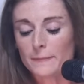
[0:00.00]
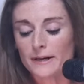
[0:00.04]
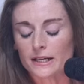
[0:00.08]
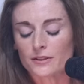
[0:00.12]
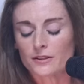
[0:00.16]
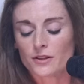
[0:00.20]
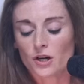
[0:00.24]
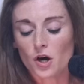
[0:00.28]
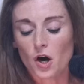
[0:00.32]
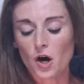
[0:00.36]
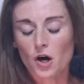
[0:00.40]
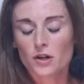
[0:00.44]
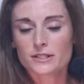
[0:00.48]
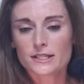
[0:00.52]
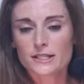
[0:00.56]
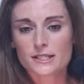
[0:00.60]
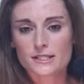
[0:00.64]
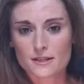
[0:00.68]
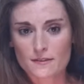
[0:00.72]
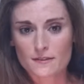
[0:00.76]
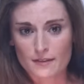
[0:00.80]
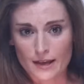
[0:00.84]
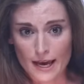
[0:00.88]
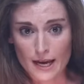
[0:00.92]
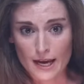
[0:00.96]
But in the
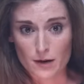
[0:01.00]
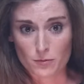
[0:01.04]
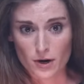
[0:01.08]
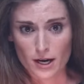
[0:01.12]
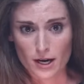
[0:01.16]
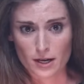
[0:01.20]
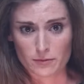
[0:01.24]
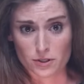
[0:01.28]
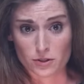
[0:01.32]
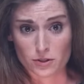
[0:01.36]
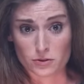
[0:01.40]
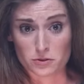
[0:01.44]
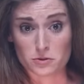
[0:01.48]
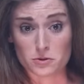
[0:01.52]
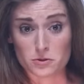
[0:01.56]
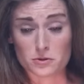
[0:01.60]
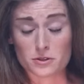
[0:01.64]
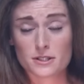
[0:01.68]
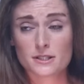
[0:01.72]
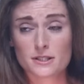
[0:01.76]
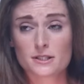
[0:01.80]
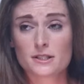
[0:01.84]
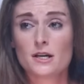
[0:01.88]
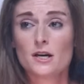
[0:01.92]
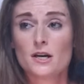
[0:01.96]
context of the Abraham
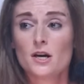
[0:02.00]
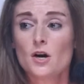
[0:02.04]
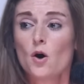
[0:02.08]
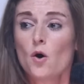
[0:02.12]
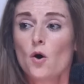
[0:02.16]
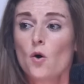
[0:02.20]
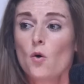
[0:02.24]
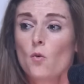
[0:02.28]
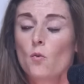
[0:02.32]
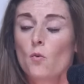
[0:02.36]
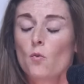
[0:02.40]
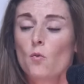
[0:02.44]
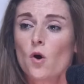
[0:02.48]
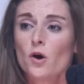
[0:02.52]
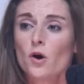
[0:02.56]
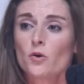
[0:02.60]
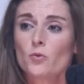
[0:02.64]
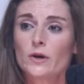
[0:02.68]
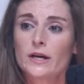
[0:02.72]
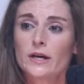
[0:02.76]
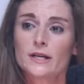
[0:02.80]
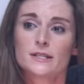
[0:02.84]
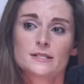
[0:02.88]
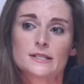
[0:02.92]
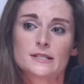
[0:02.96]
Accords,
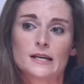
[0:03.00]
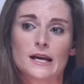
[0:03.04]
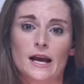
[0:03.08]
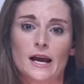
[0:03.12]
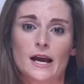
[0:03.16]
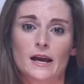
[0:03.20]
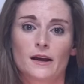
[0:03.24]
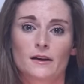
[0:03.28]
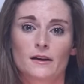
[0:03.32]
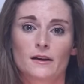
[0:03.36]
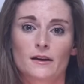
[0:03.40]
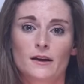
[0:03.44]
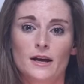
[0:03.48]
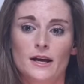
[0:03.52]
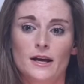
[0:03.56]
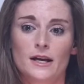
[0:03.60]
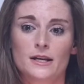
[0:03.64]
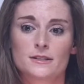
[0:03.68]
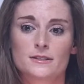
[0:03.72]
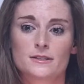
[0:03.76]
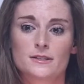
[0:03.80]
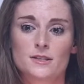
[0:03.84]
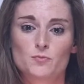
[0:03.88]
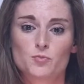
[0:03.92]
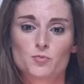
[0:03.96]
what we are seeing
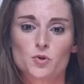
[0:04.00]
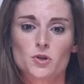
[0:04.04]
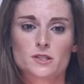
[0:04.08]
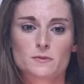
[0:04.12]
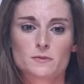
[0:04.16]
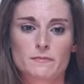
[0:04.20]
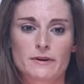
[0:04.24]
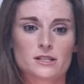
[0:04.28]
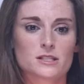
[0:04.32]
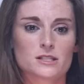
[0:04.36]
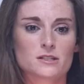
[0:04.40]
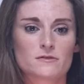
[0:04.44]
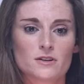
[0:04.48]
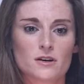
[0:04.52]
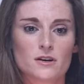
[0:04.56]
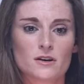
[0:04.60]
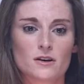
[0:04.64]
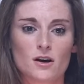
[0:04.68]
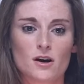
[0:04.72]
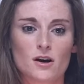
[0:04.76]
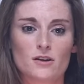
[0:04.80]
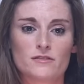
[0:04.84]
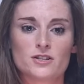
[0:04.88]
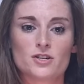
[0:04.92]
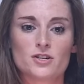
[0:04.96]
is the prospect
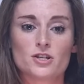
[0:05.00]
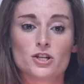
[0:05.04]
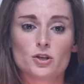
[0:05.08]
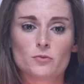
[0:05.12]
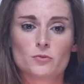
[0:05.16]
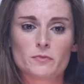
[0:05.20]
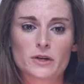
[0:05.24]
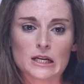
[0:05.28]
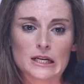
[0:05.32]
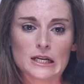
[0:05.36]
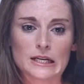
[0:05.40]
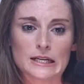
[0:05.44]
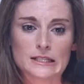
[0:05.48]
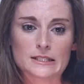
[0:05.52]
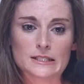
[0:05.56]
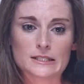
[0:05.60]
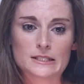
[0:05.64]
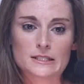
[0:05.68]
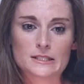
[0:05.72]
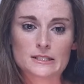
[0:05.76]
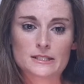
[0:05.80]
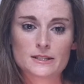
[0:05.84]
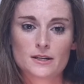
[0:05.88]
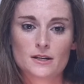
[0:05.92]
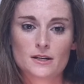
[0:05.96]
of a new Middle
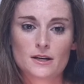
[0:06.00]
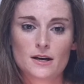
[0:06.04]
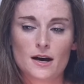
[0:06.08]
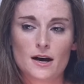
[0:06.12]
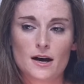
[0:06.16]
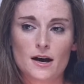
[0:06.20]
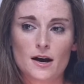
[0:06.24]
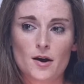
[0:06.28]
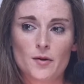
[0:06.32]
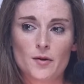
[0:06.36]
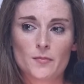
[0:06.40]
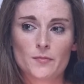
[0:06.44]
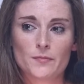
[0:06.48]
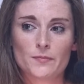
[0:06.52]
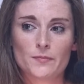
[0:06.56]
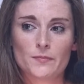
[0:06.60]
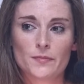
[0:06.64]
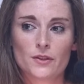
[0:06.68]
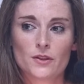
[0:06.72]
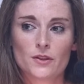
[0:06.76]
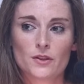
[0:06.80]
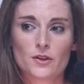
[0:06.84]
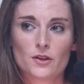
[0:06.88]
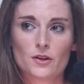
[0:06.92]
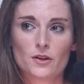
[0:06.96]
East.
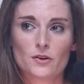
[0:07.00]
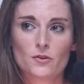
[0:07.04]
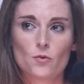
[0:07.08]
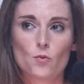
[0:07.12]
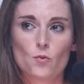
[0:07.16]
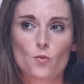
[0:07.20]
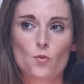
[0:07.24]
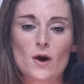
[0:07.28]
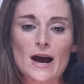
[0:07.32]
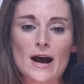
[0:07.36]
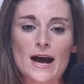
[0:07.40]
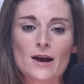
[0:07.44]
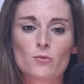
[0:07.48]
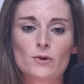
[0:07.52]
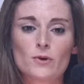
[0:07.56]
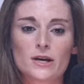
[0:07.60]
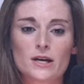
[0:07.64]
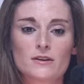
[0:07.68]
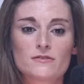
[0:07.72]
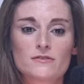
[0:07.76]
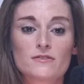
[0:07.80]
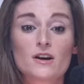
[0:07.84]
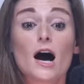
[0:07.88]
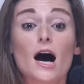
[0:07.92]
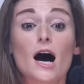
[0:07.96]
Where we
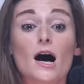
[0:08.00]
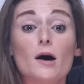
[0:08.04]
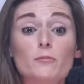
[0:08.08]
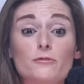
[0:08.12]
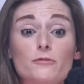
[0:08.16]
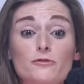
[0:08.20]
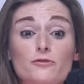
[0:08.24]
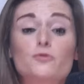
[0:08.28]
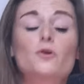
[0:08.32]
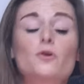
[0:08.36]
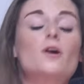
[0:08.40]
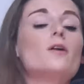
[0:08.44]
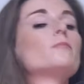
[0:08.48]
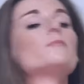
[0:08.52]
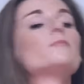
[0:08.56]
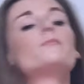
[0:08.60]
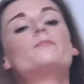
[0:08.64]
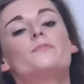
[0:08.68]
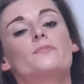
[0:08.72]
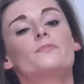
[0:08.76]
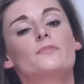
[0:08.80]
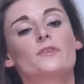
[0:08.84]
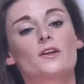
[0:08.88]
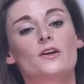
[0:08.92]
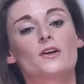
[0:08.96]
have come from
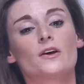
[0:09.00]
